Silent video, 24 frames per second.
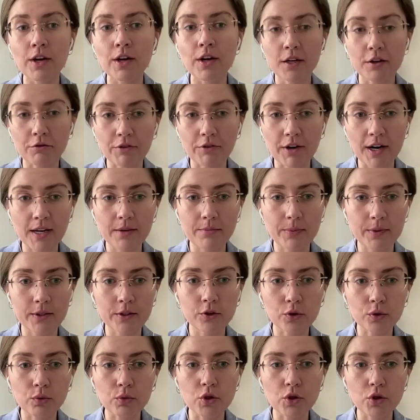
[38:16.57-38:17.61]
rape and
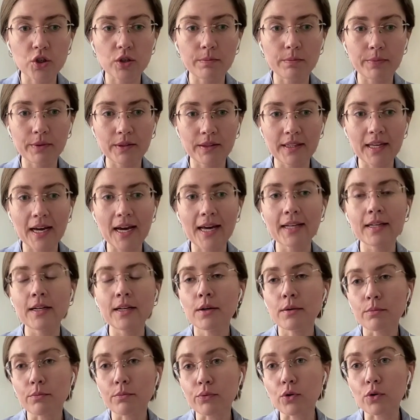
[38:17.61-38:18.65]
torture, but then
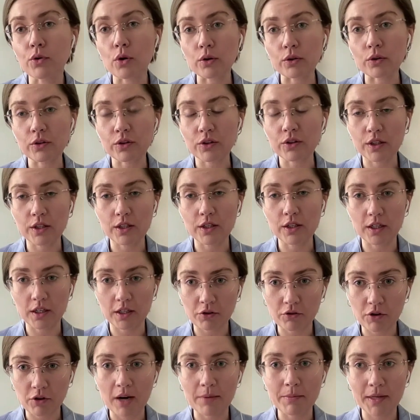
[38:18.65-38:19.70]
brought the
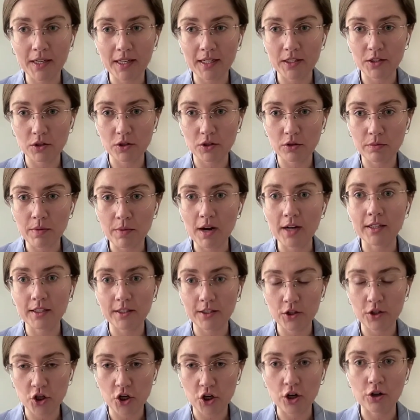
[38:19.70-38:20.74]
crime against humanity
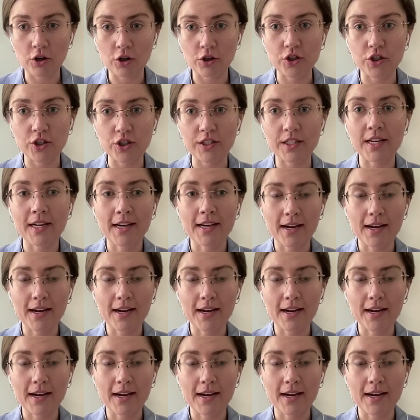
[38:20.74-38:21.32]
charges